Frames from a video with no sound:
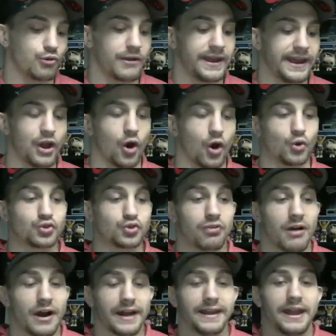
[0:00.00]
Ultron.
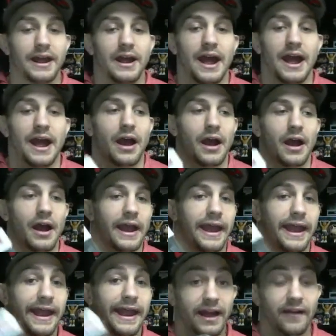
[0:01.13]
He,
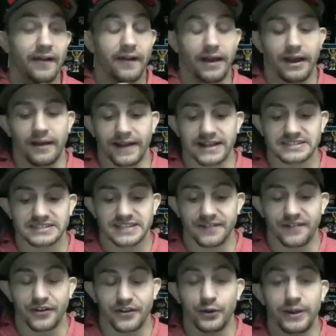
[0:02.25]
like I said in the video, he
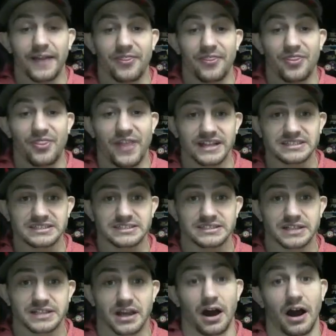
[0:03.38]
got this.
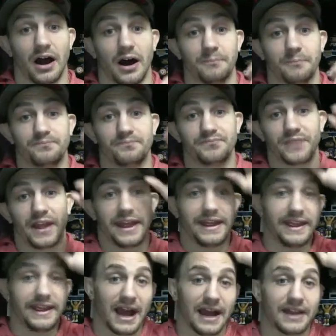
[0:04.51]
He got
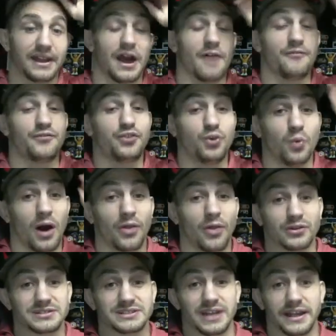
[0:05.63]
a few others.
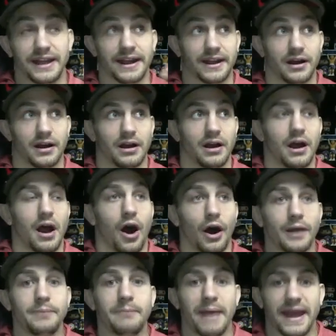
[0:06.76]
He got a
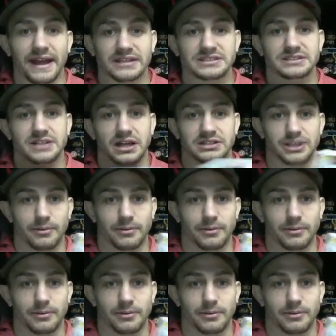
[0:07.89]
Unmasked Summer